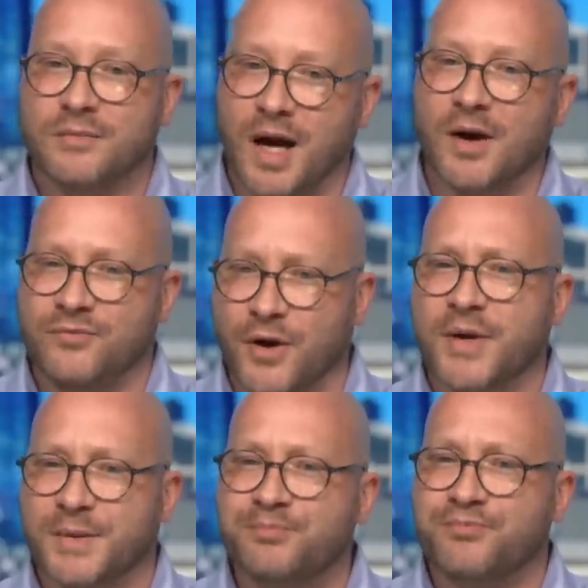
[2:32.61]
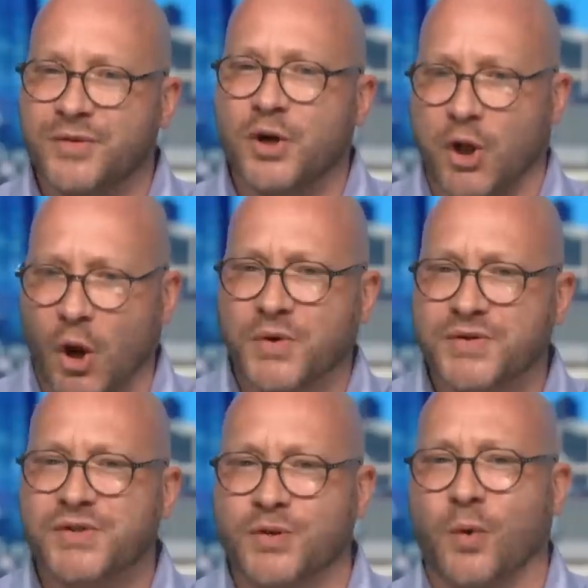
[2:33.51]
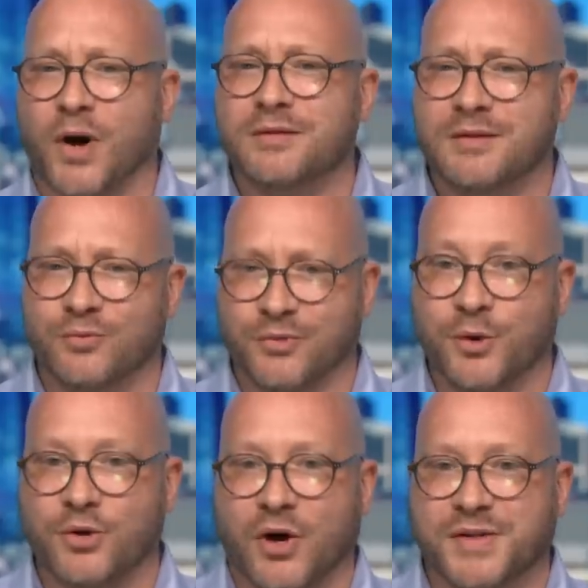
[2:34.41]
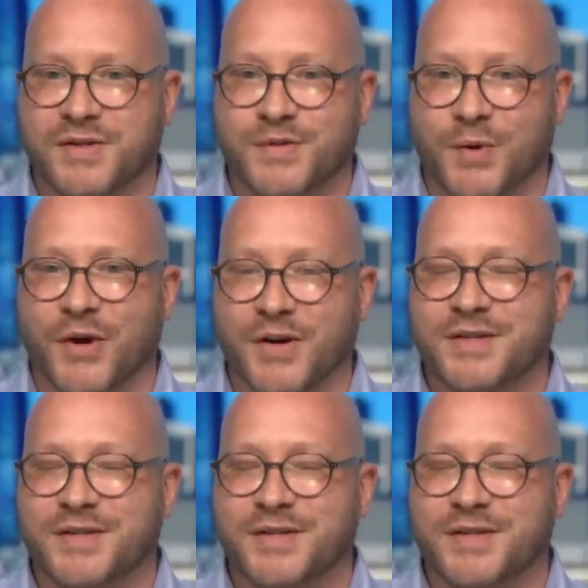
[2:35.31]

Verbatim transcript: uh, very close to what the real costs were.